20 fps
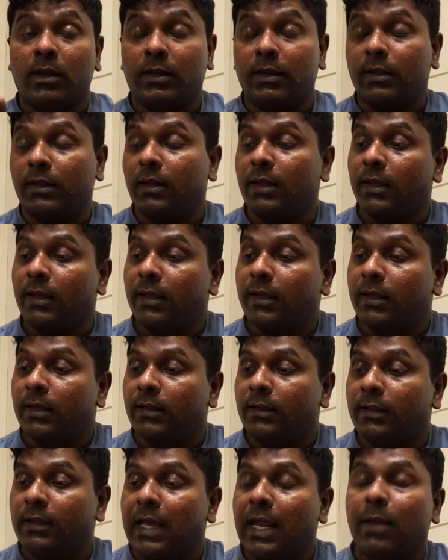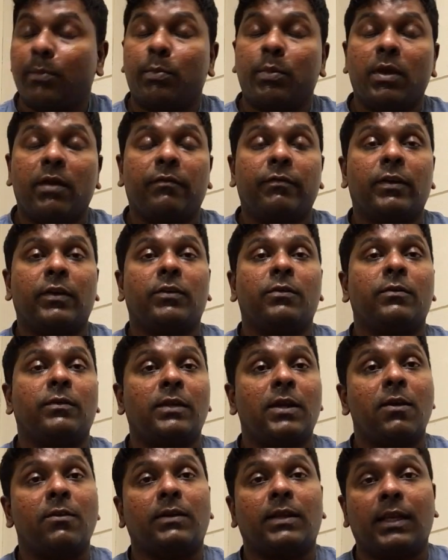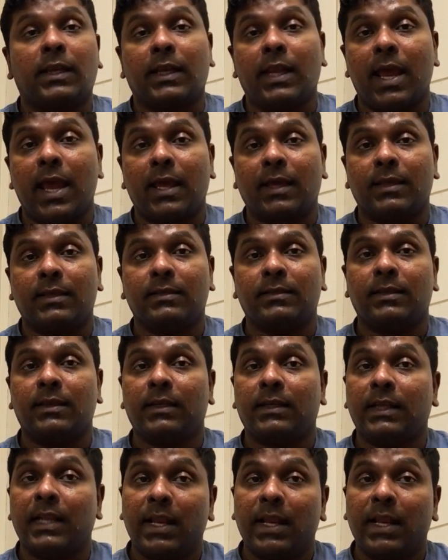in the therapy of acute gout attack is the